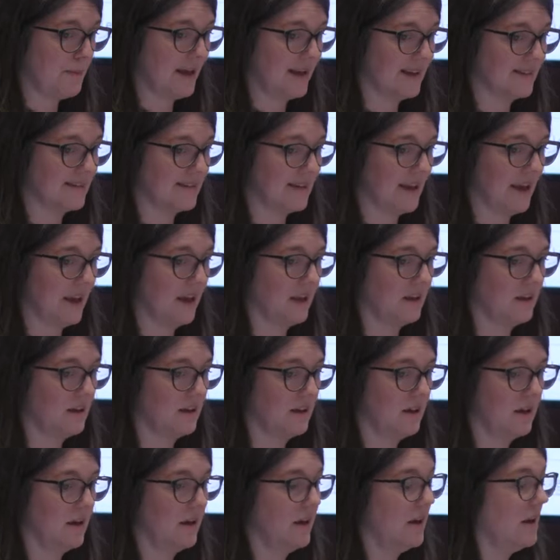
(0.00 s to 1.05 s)
I've really
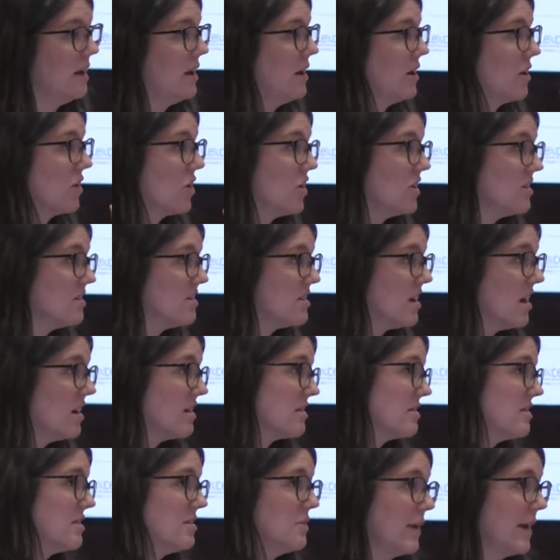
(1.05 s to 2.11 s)
enjoyed the HR
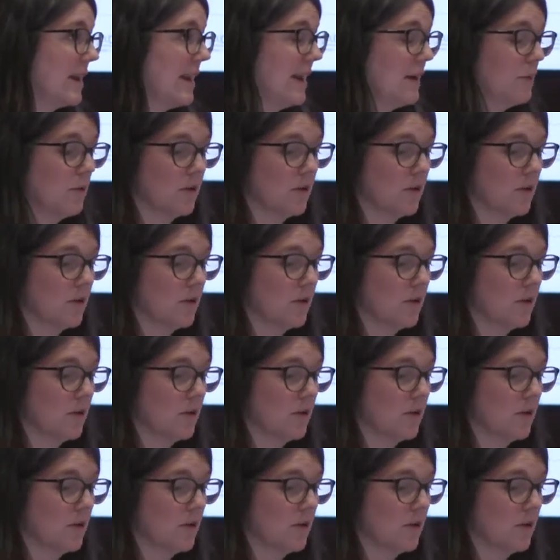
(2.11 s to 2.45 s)
update that we've